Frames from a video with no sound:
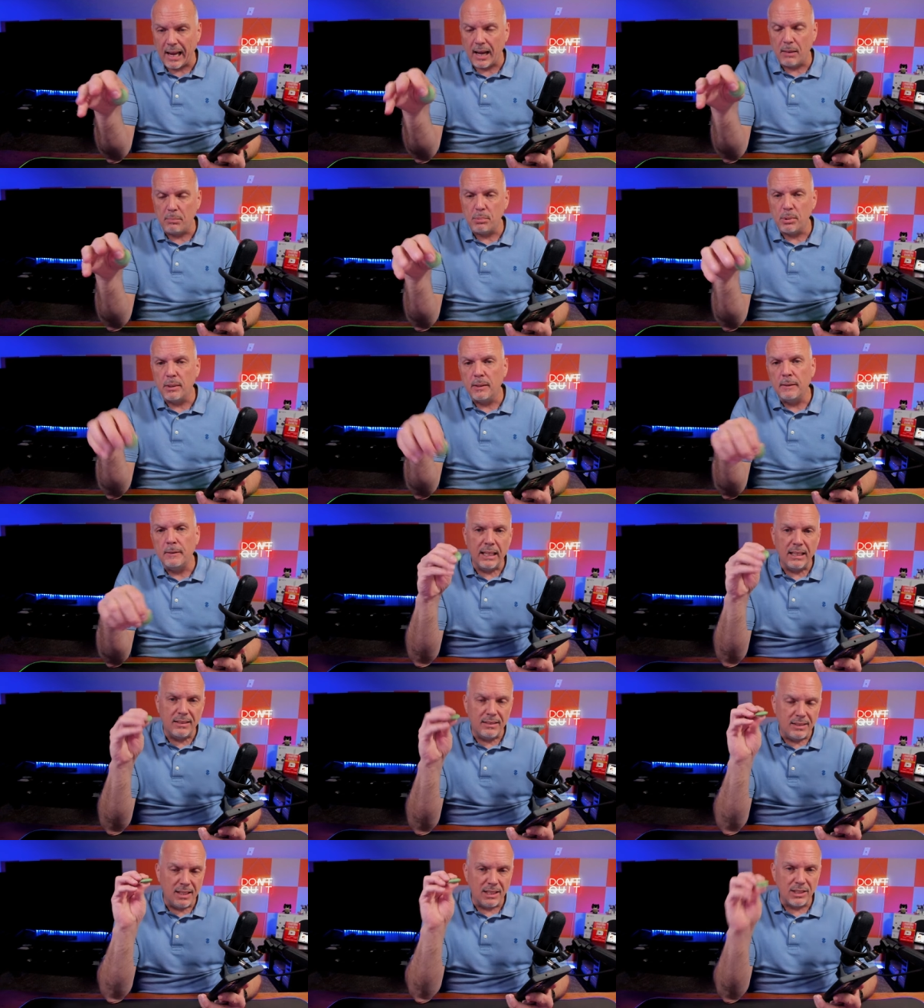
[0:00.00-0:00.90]
app.
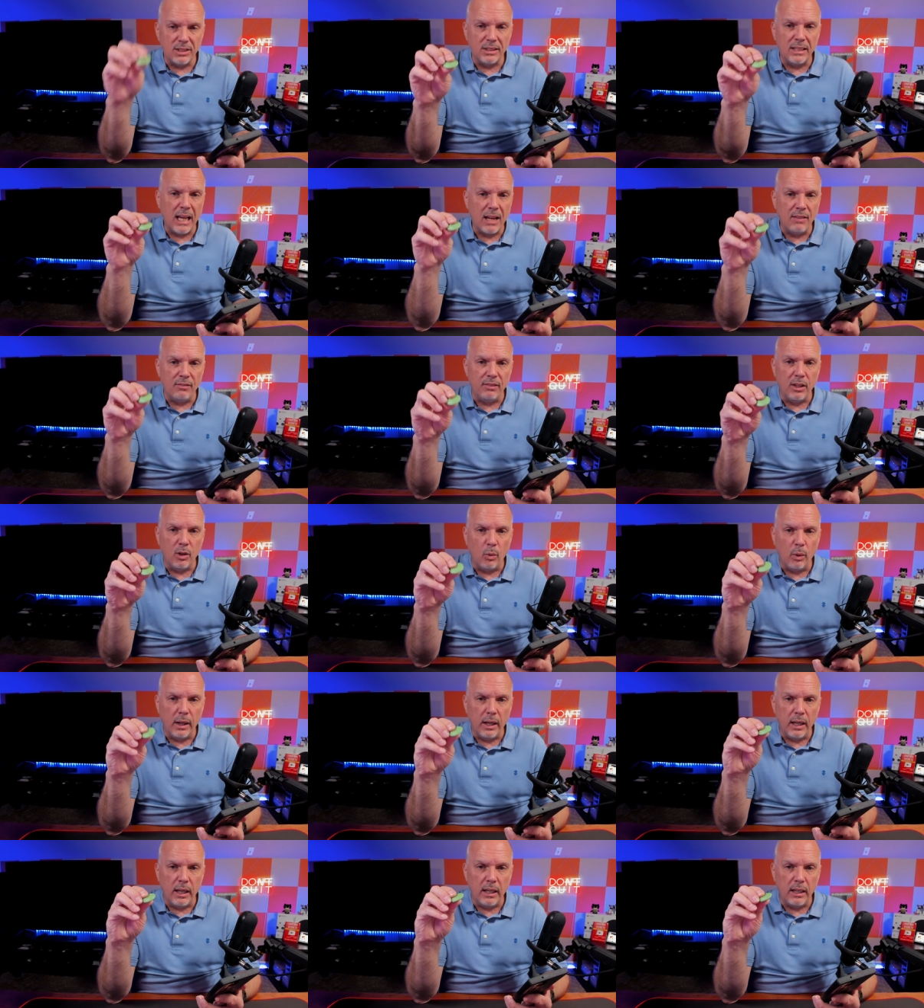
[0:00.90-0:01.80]
It doesn't have any
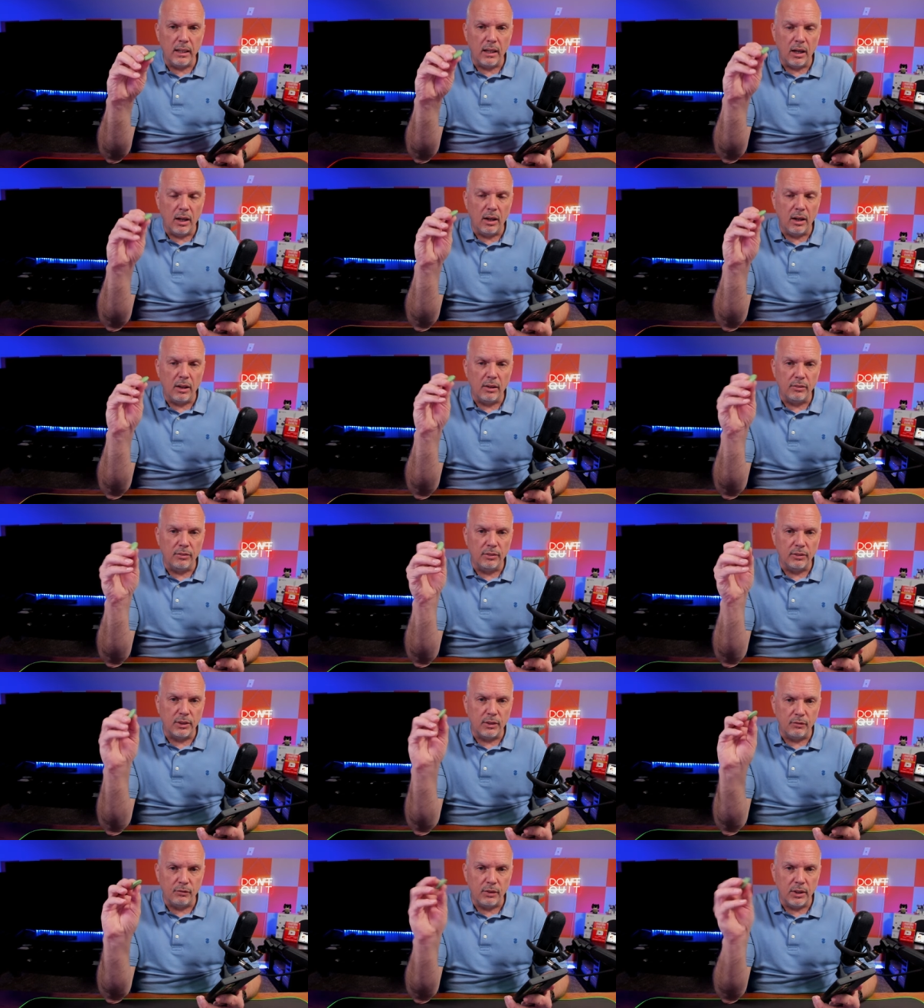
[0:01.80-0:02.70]
way of
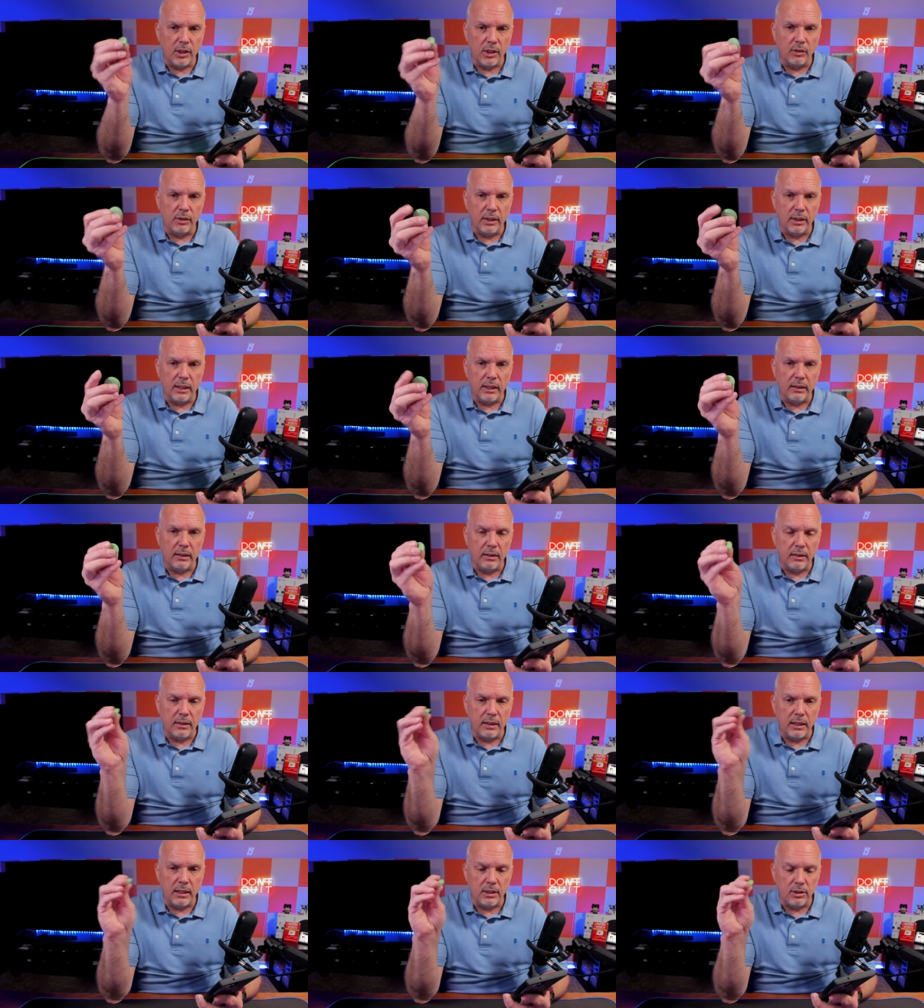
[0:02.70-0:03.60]

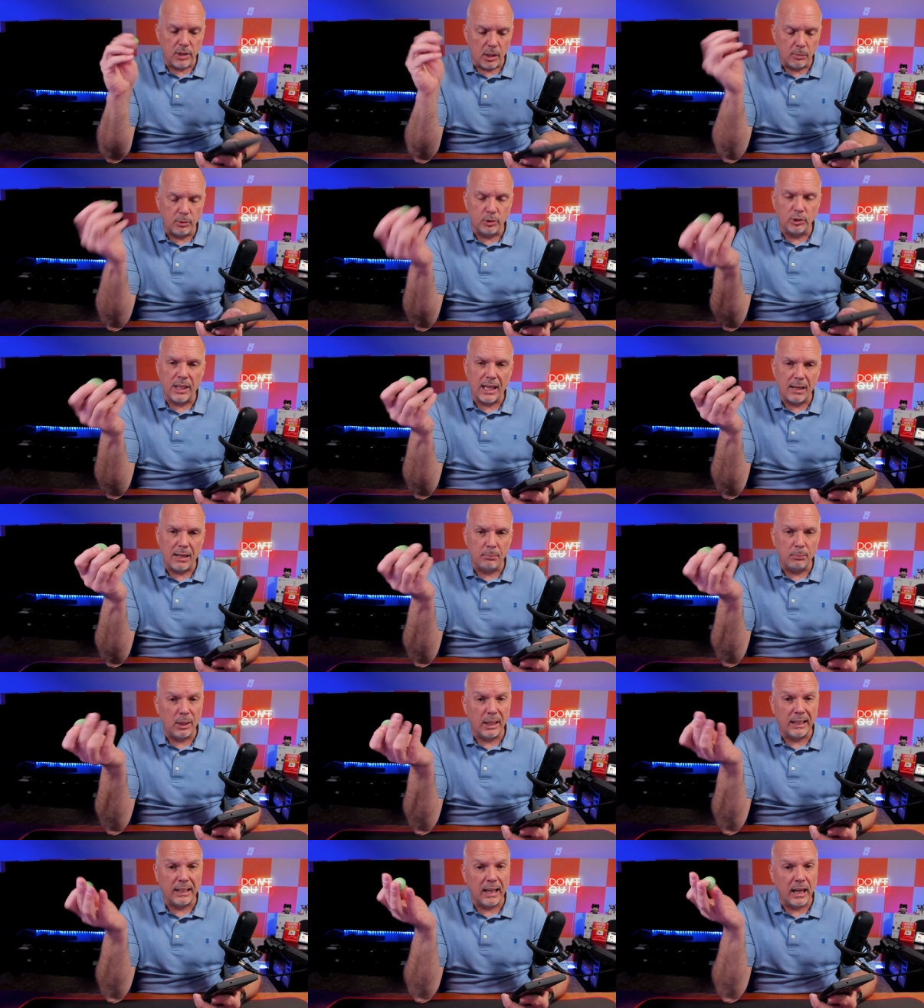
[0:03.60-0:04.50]
configuring the double
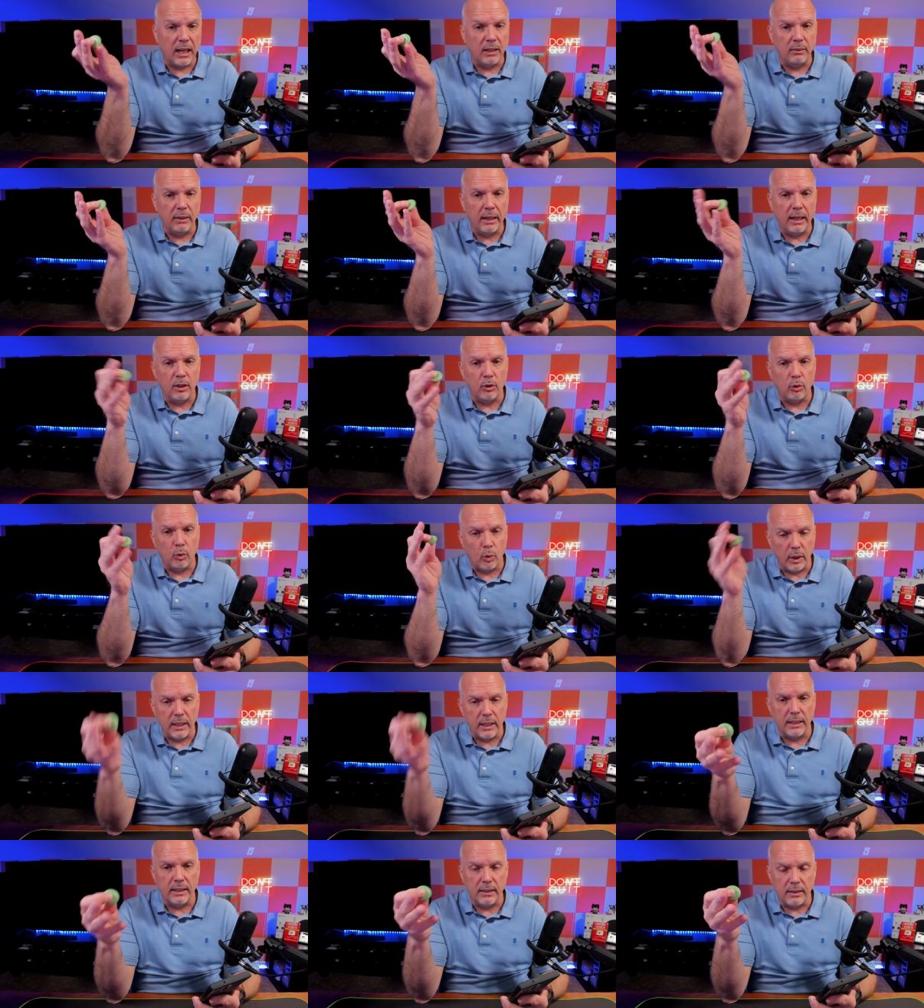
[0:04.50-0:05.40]
tap like I had
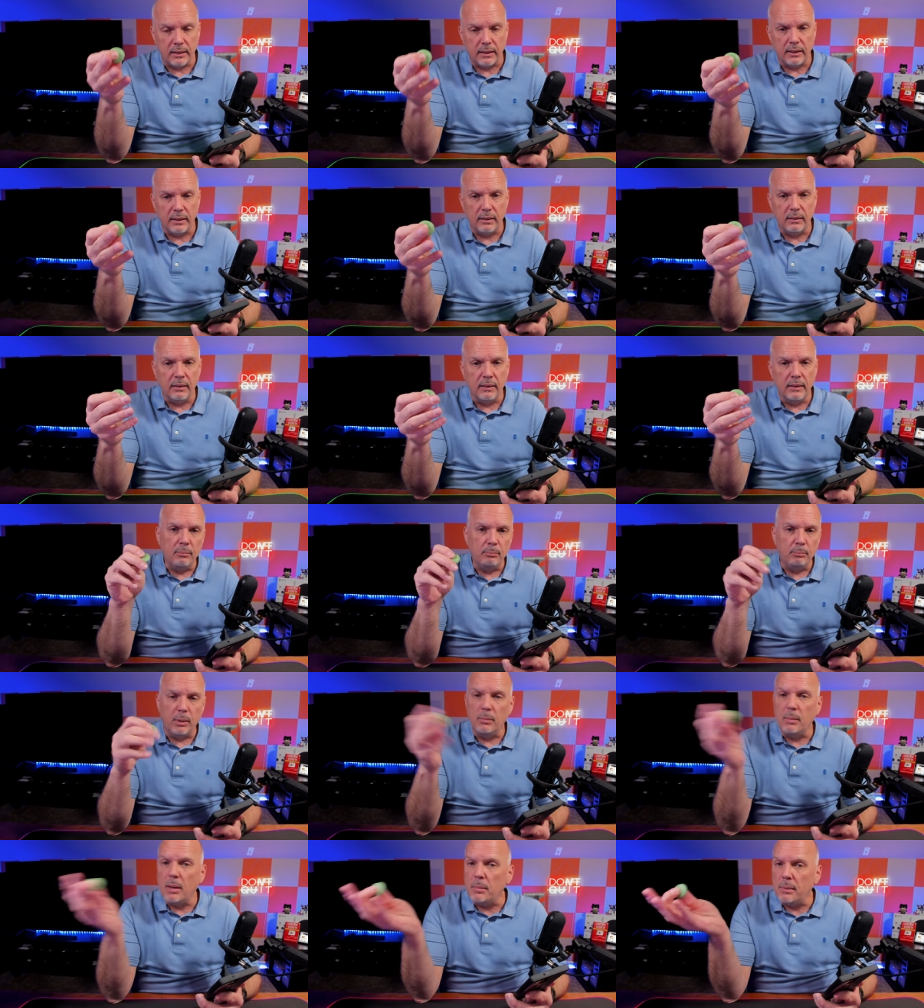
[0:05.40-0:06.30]
read it did,
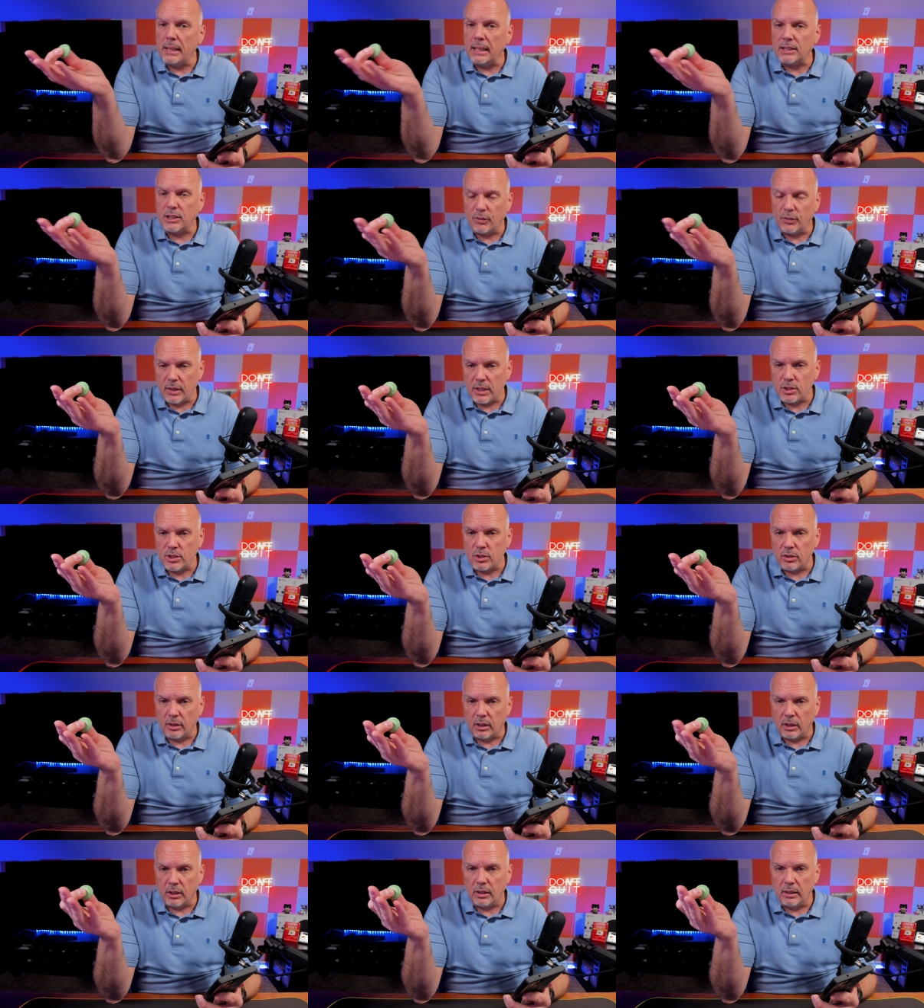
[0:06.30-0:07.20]
but maybe that's a
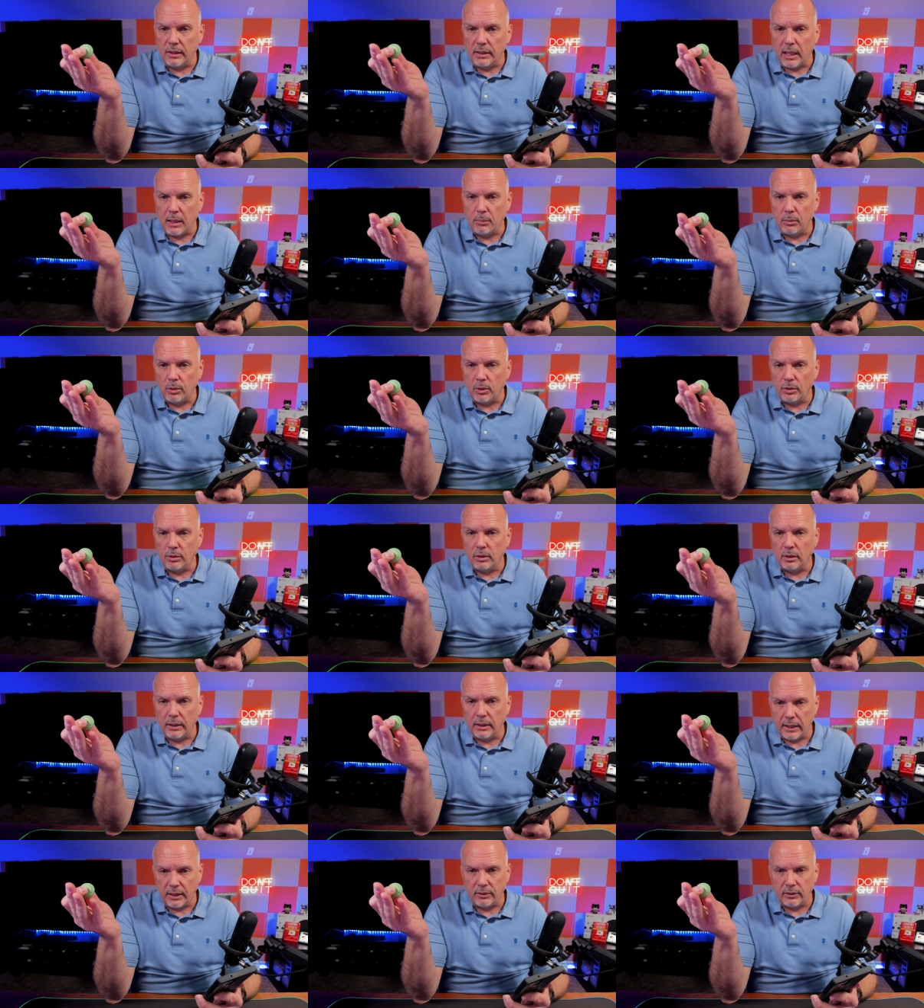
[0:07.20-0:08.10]
feature they're going to enable
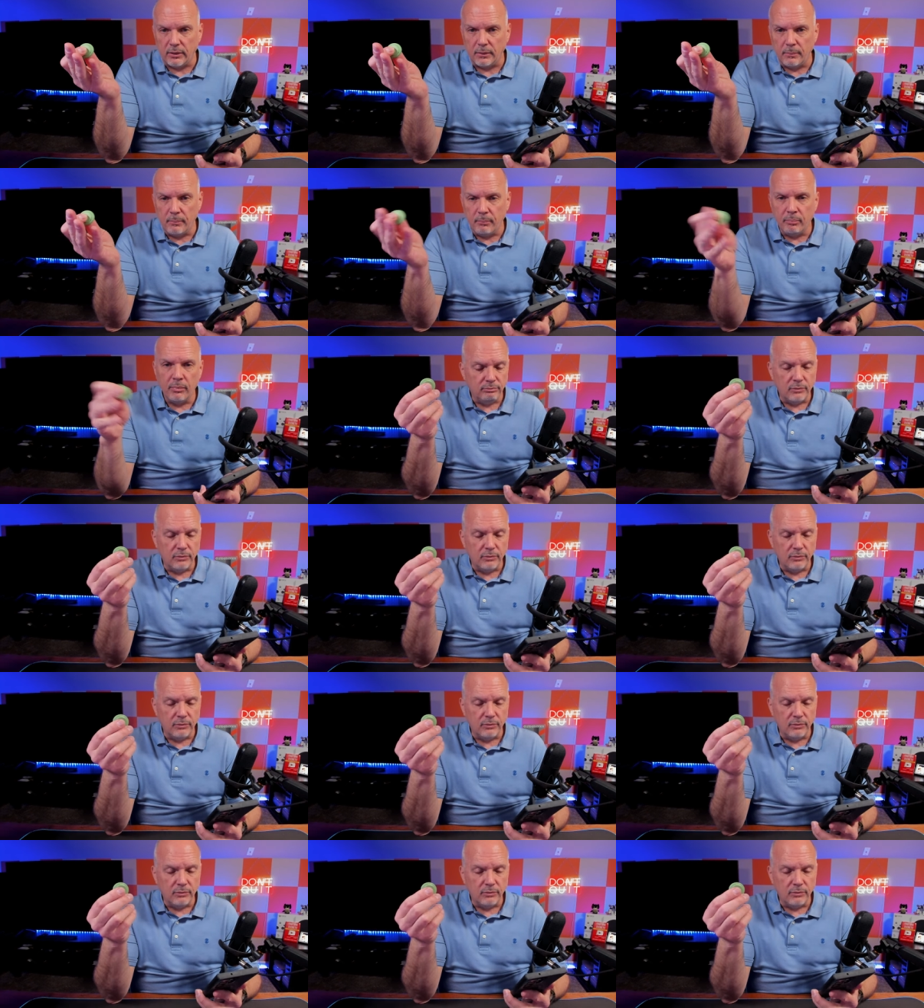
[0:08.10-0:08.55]
later.